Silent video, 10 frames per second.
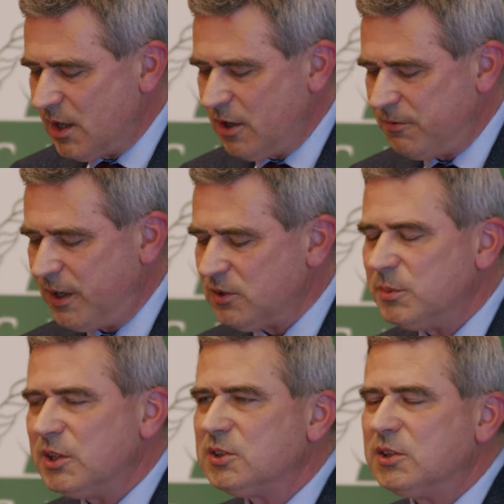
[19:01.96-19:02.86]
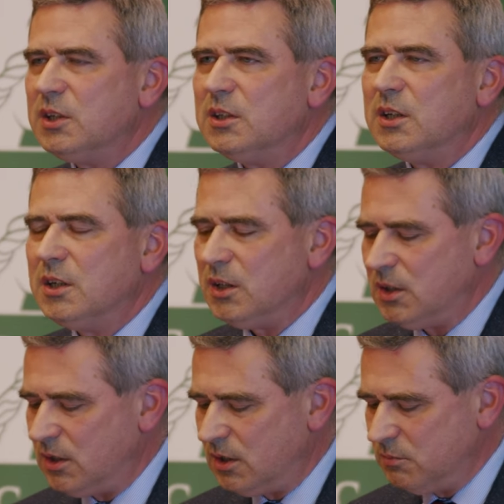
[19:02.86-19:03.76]
a fundamental
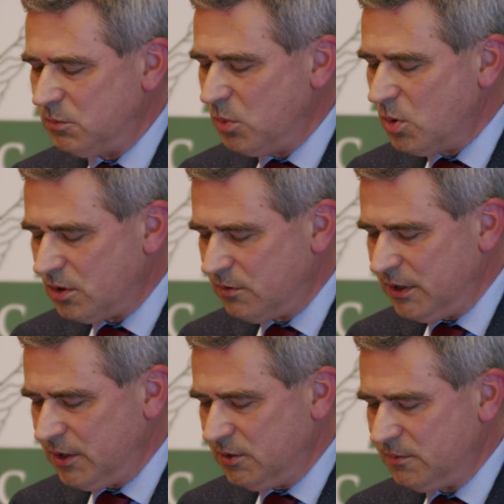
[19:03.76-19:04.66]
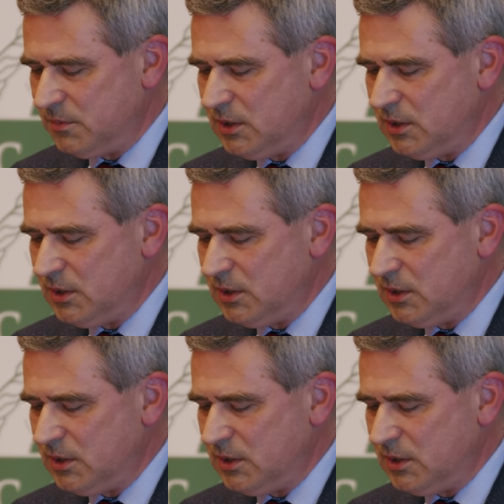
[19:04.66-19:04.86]
moral value.